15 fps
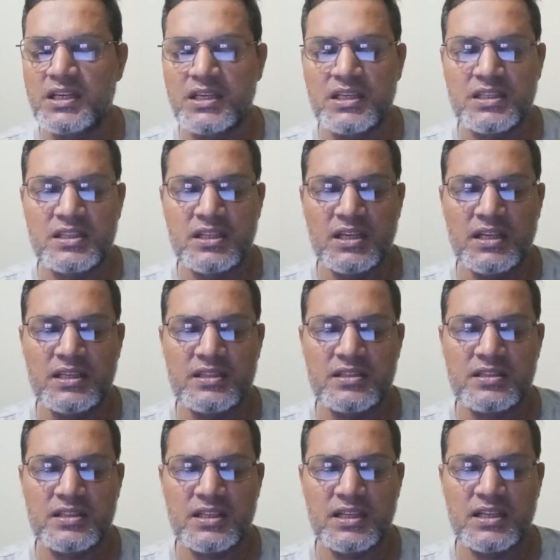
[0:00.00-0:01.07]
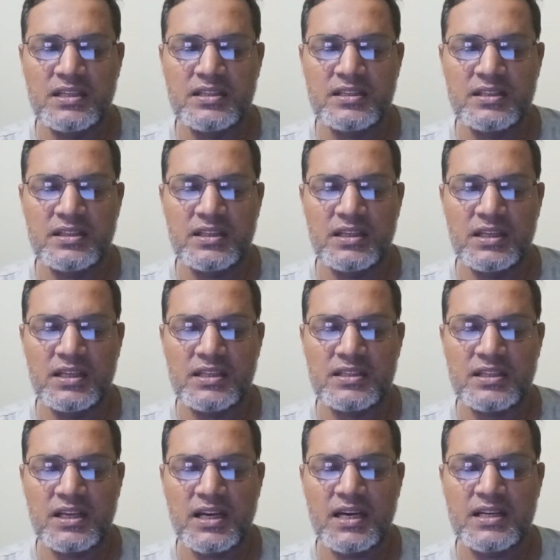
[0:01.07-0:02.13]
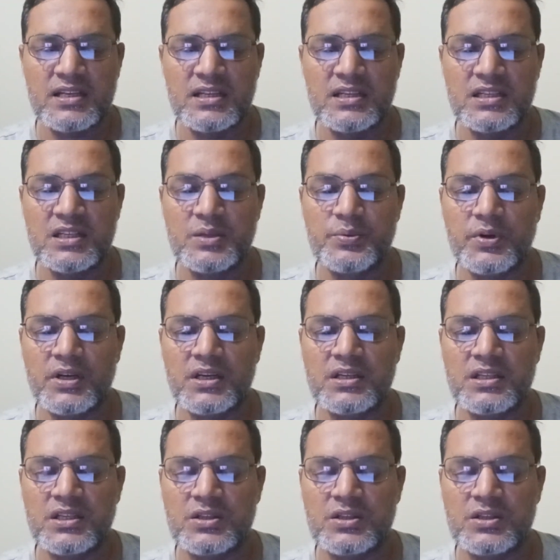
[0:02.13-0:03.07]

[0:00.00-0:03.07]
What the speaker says: each lens tells a slightly different